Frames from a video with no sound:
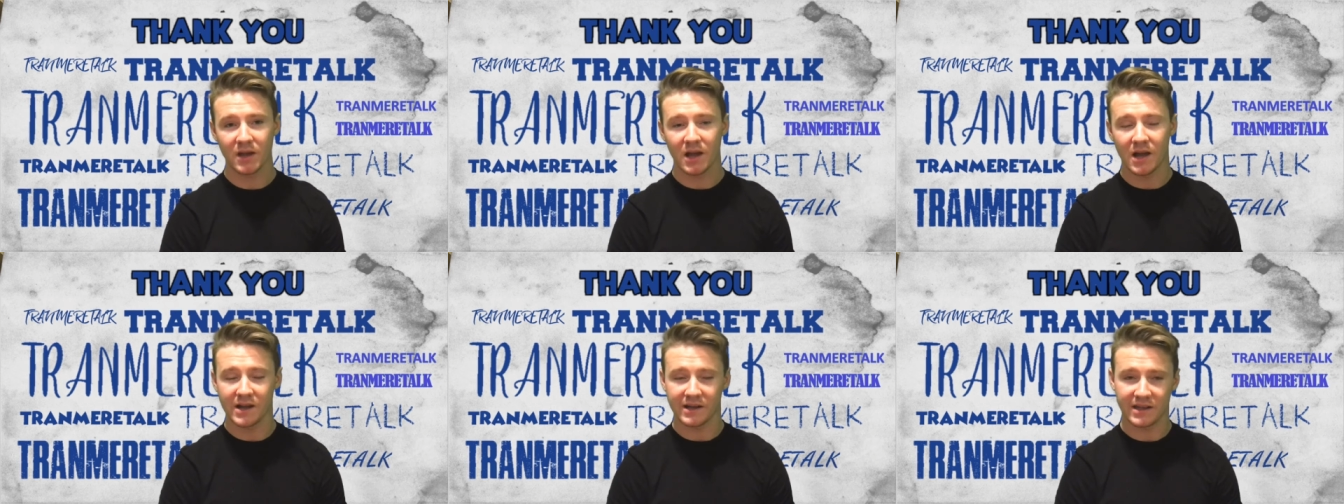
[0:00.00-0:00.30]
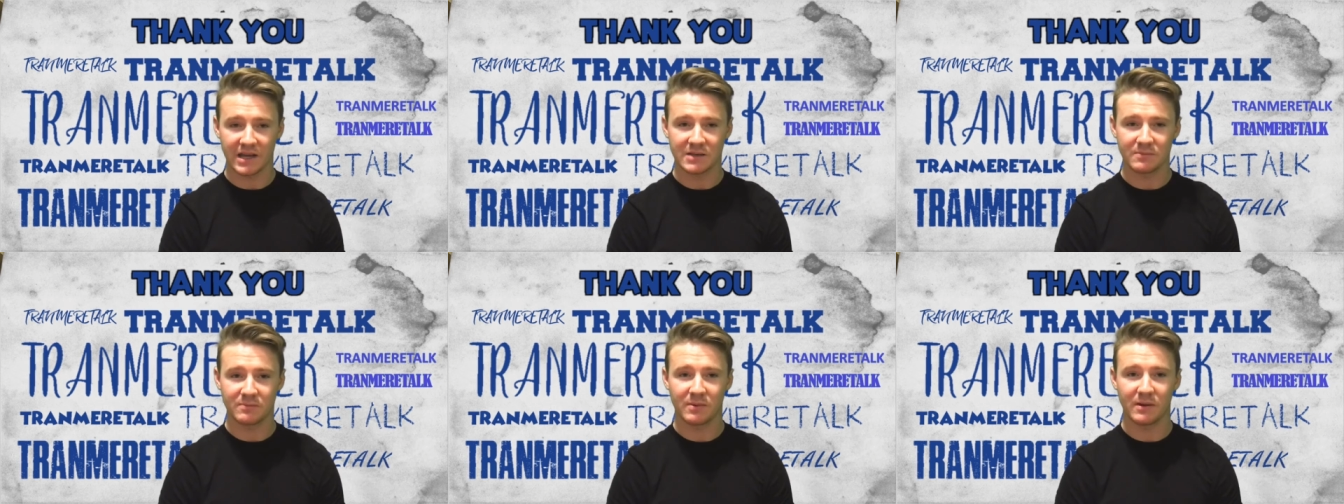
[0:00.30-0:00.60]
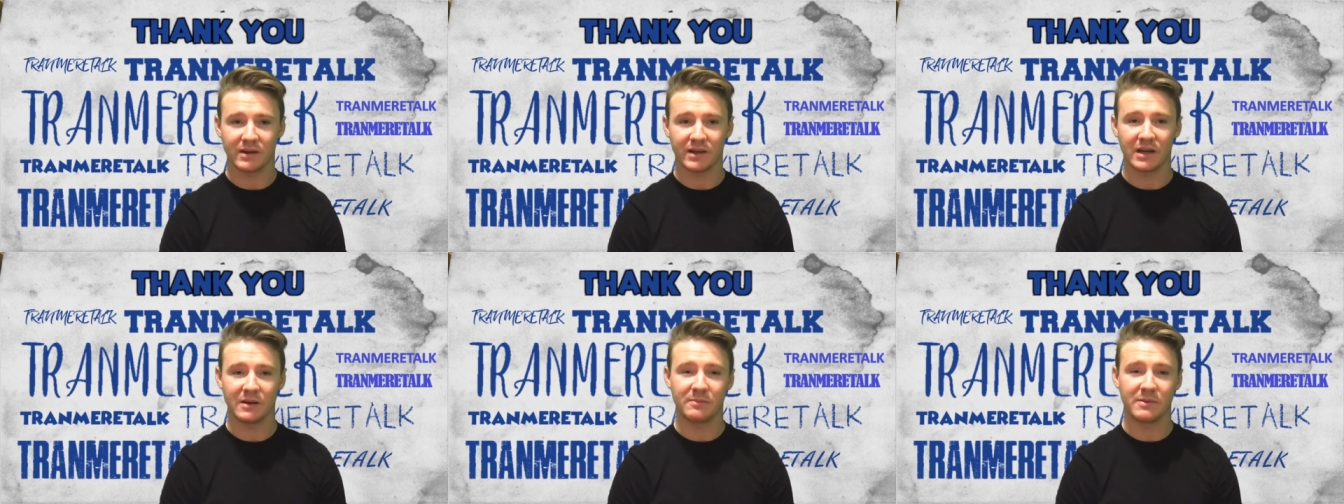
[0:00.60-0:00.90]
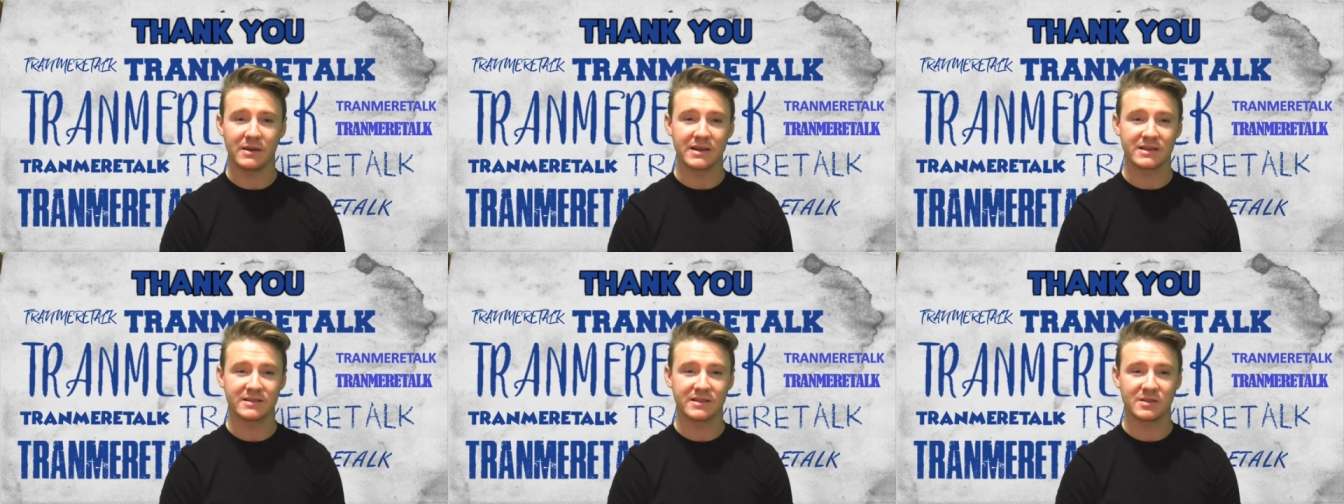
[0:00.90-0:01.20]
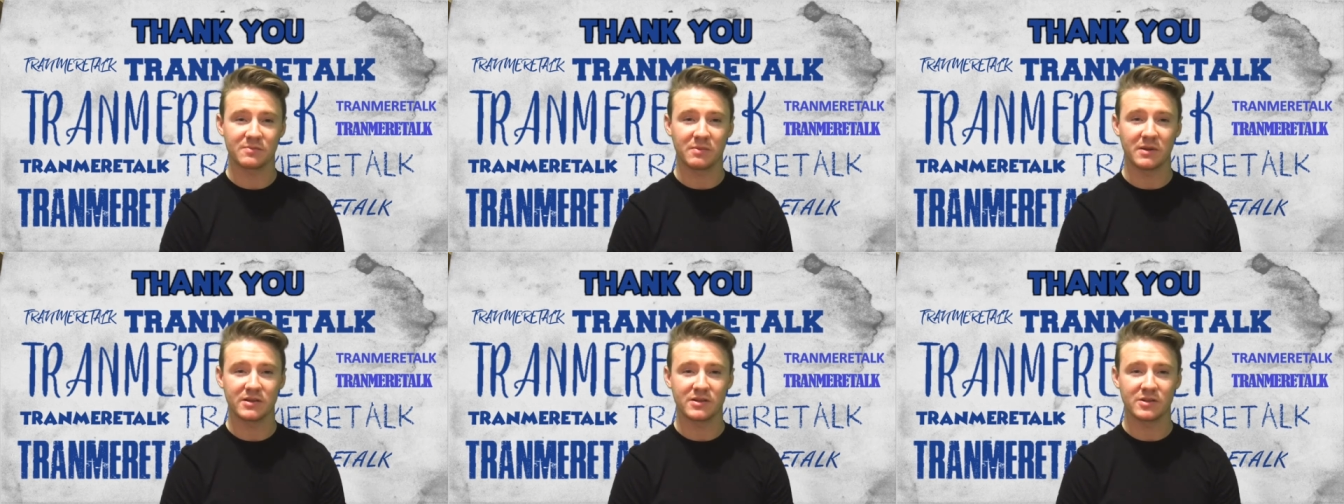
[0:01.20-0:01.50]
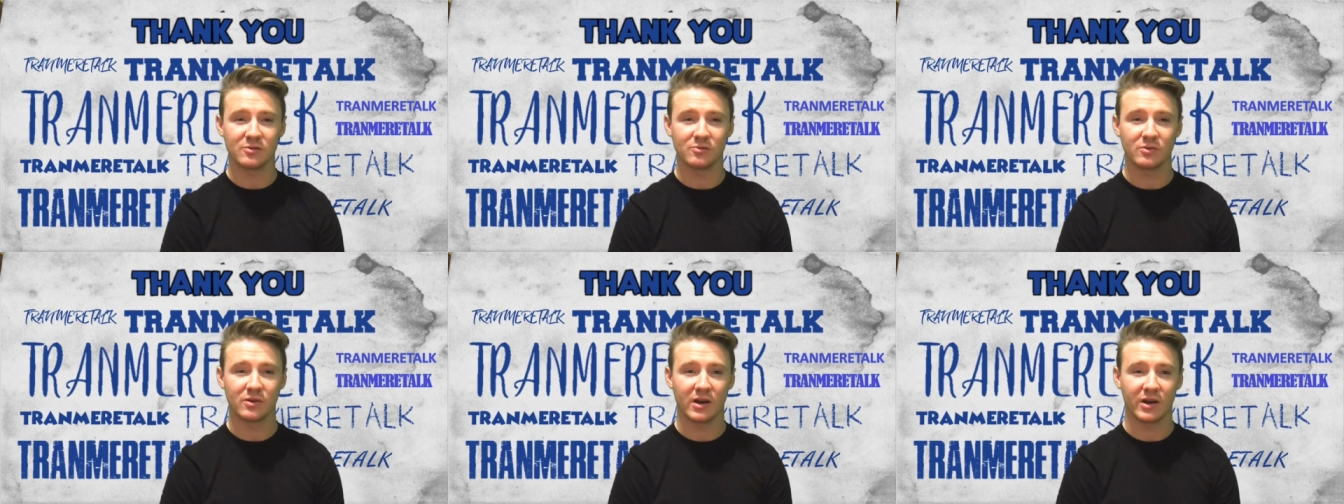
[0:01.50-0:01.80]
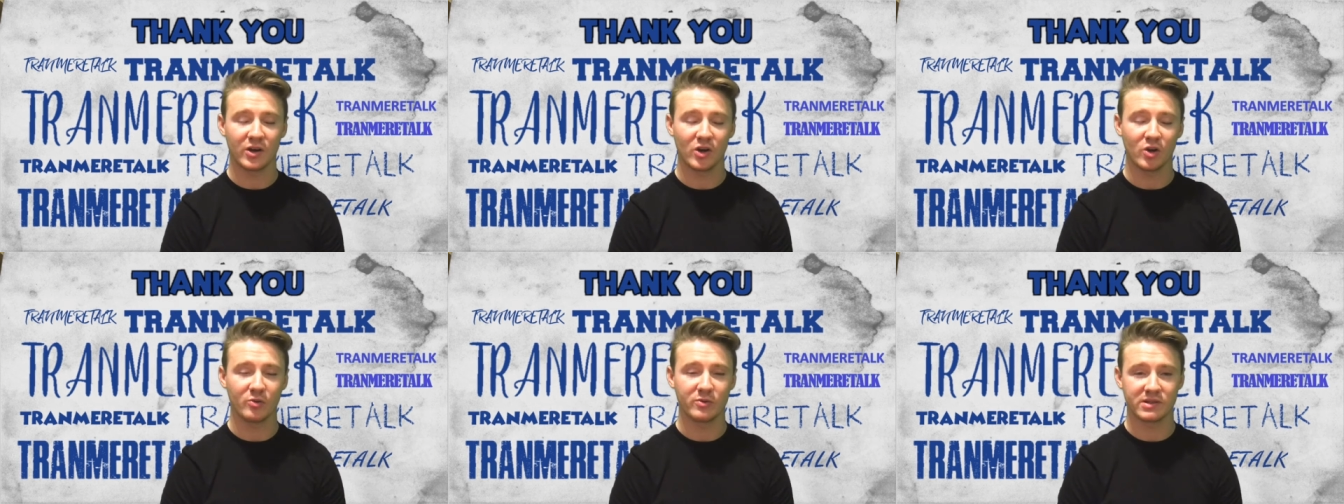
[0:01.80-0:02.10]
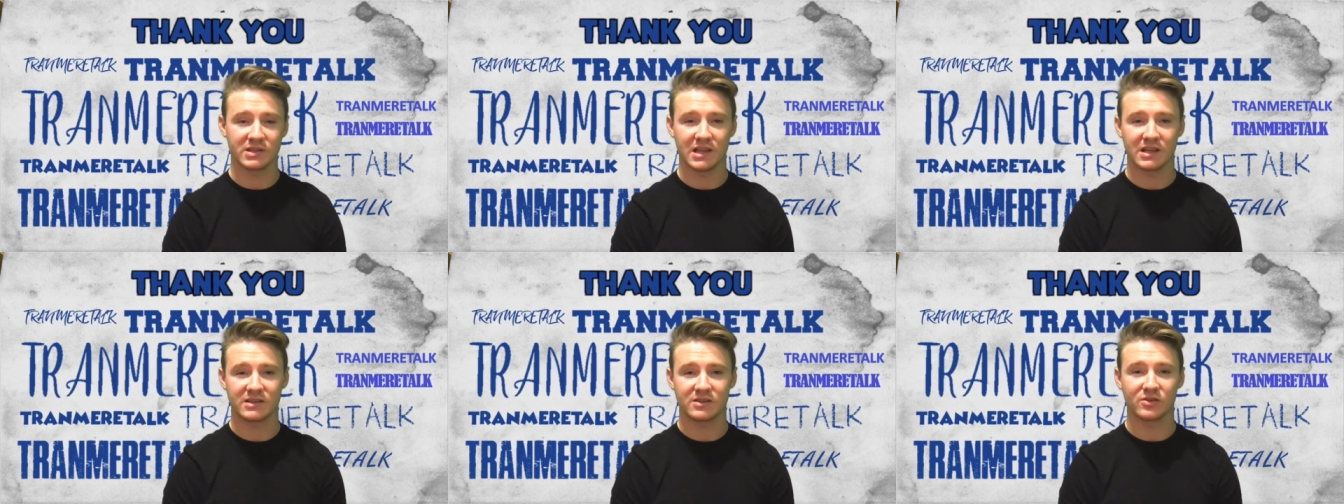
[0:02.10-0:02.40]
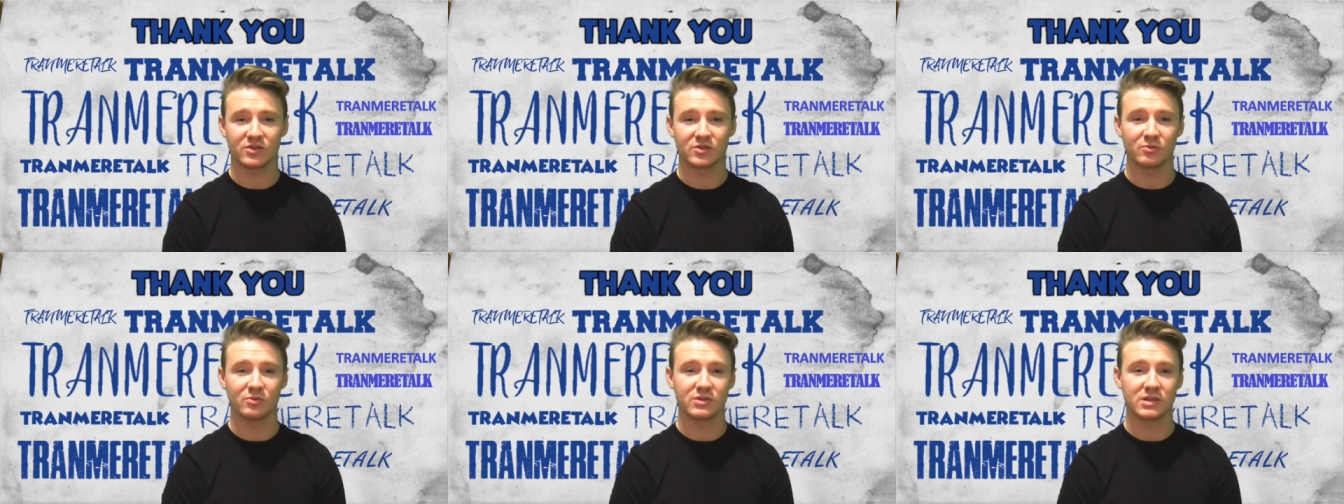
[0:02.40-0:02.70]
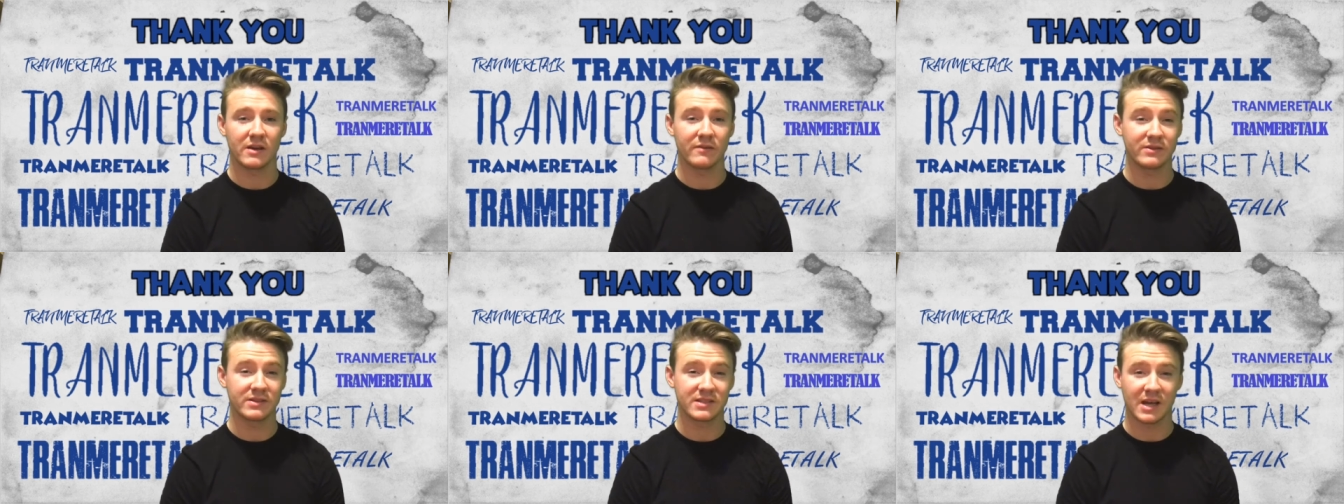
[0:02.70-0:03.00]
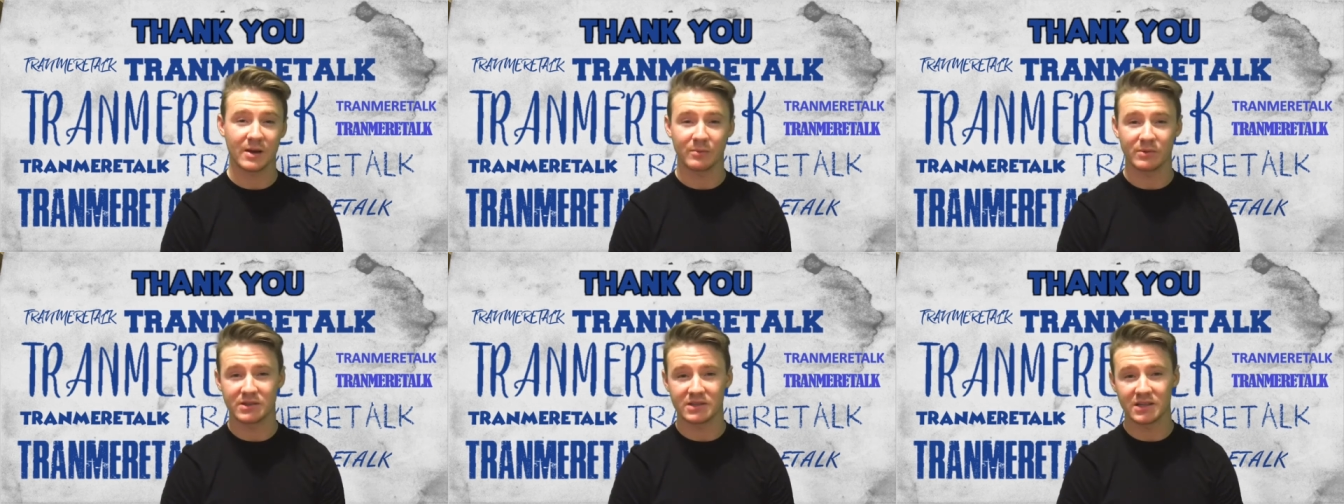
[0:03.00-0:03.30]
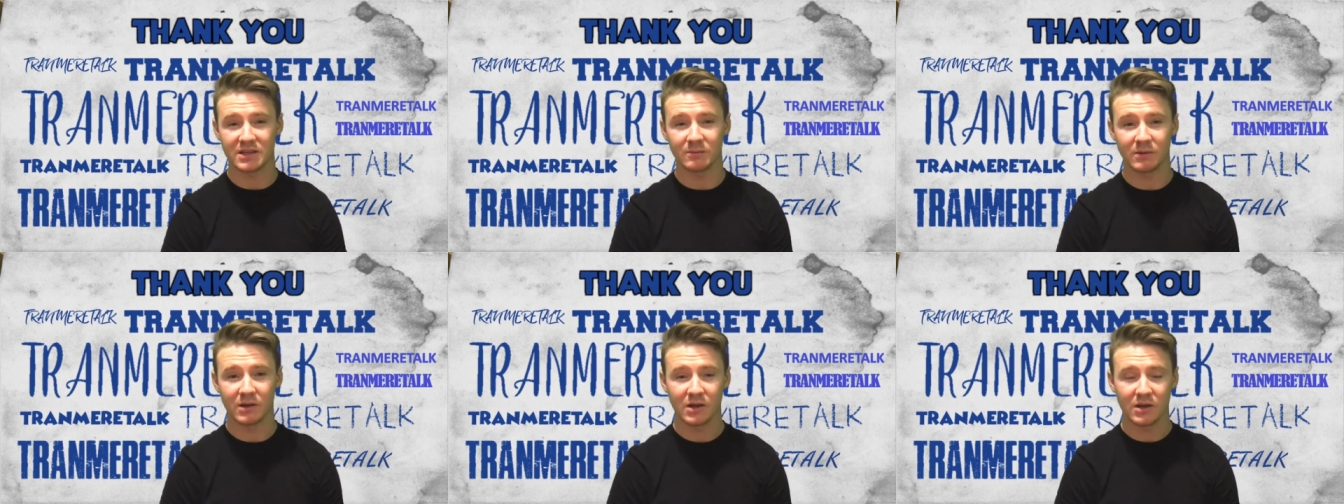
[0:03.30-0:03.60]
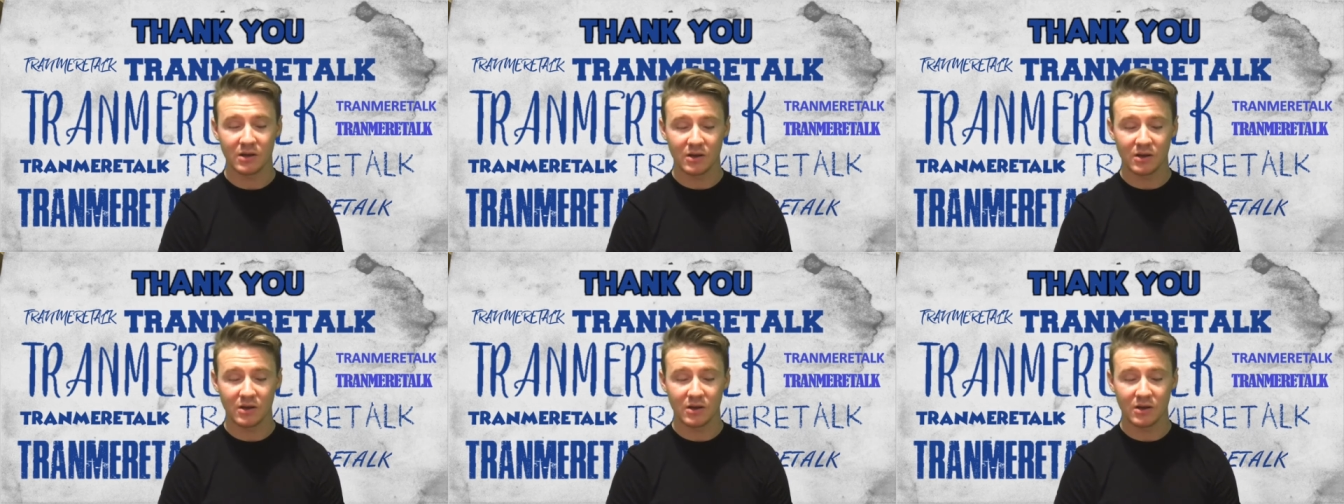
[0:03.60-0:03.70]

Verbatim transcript: a great great person to speak to, and he always left on to us every time we see him.